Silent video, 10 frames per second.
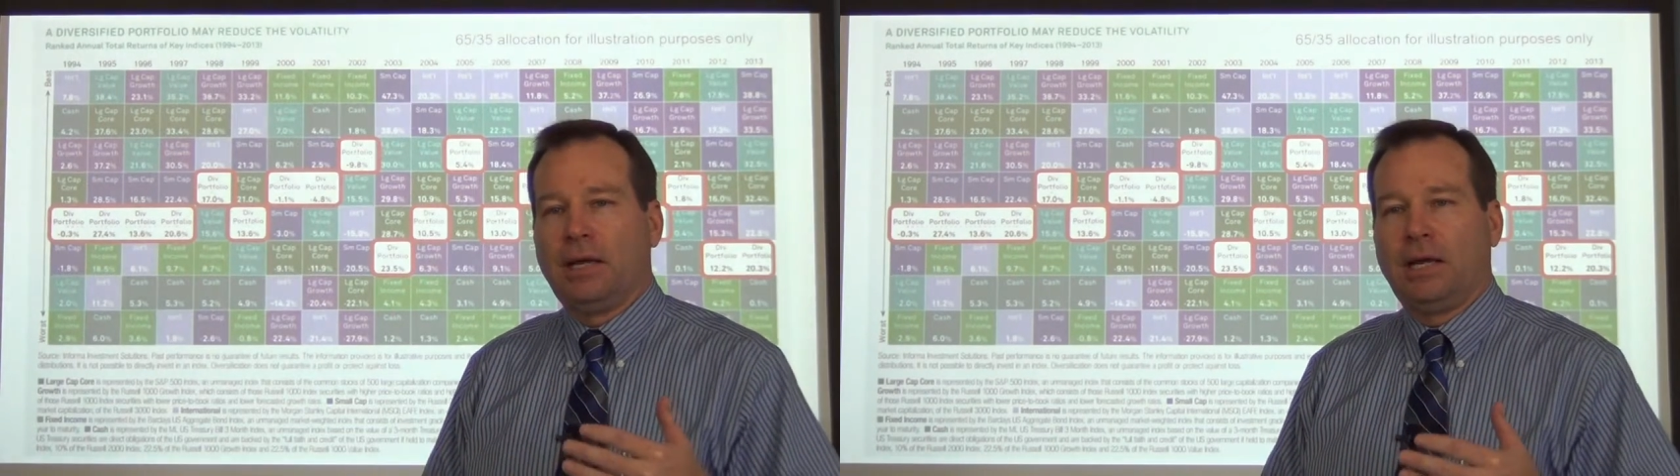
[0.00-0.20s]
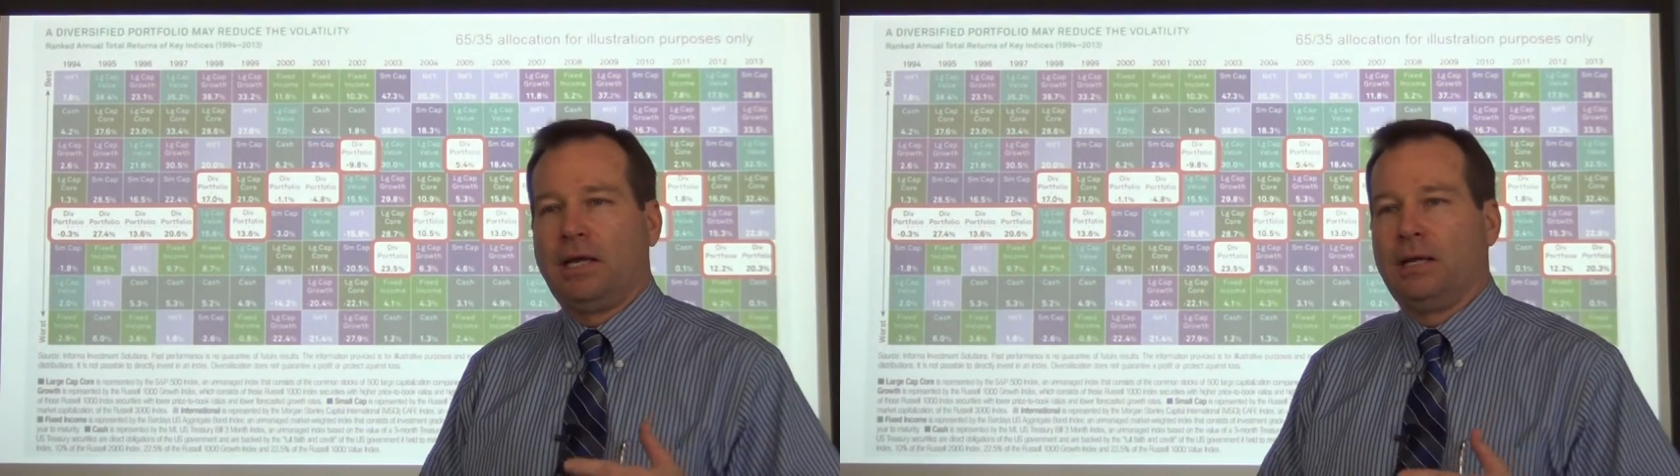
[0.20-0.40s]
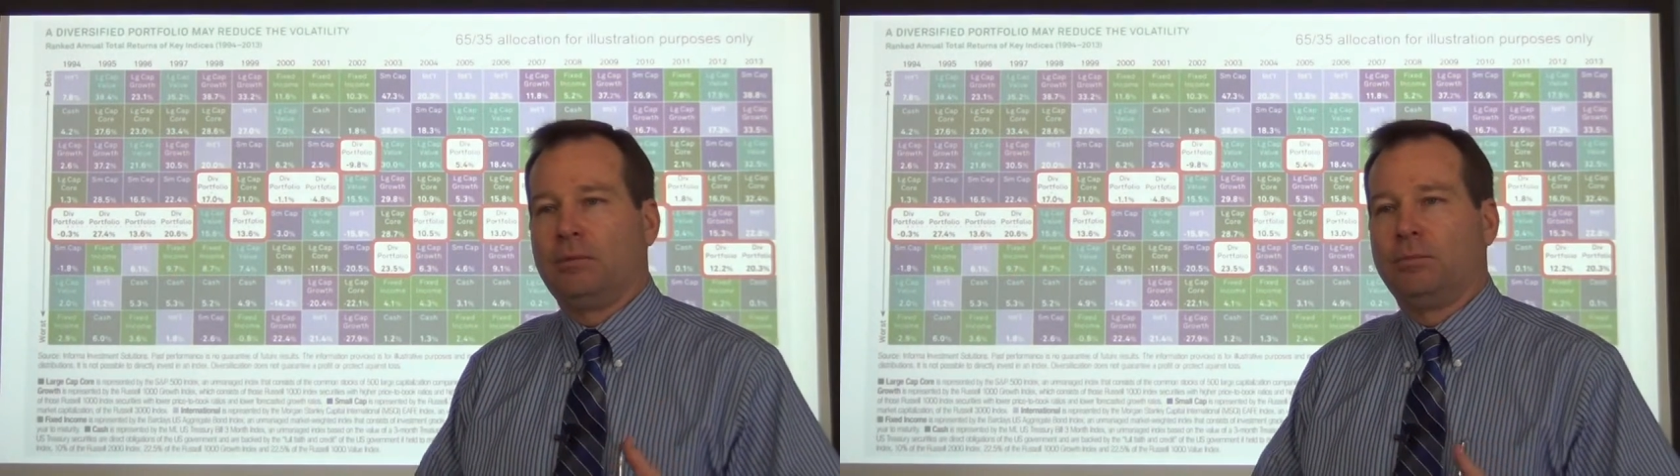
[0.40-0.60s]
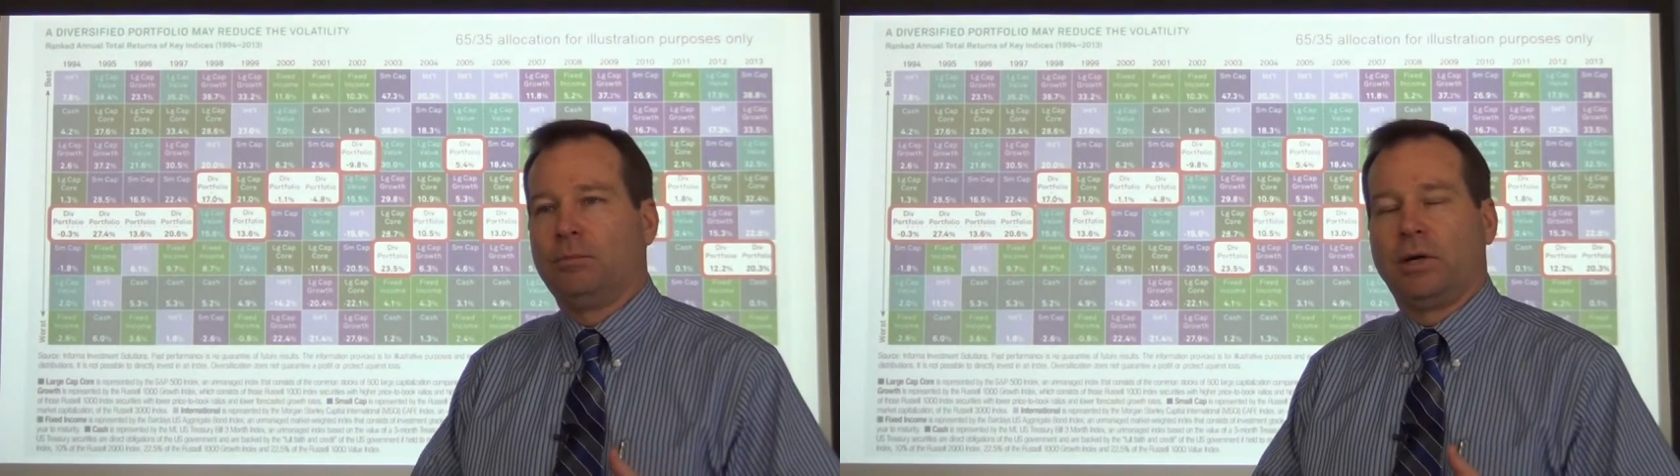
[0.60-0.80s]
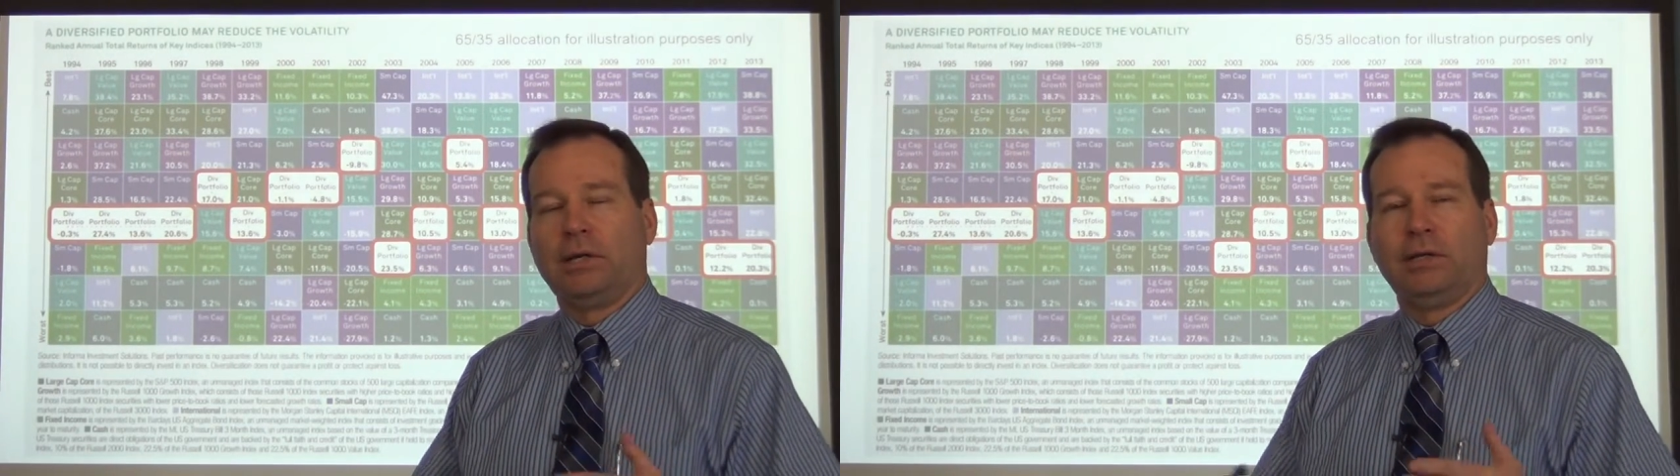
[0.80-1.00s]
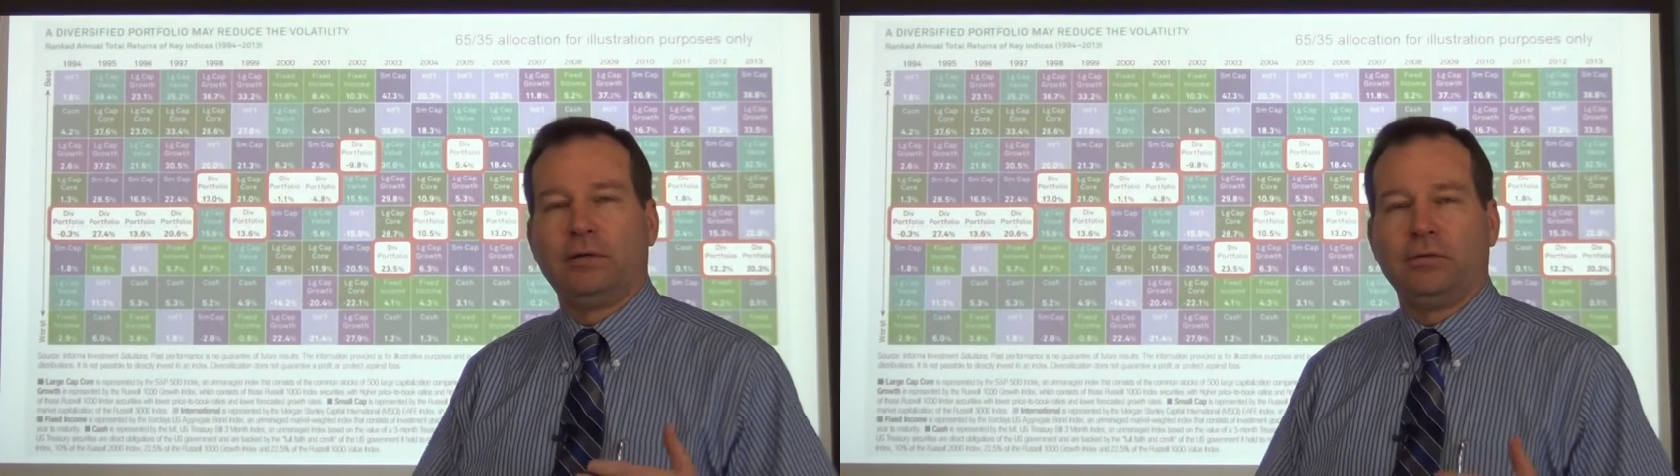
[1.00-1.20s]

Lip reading: a broadly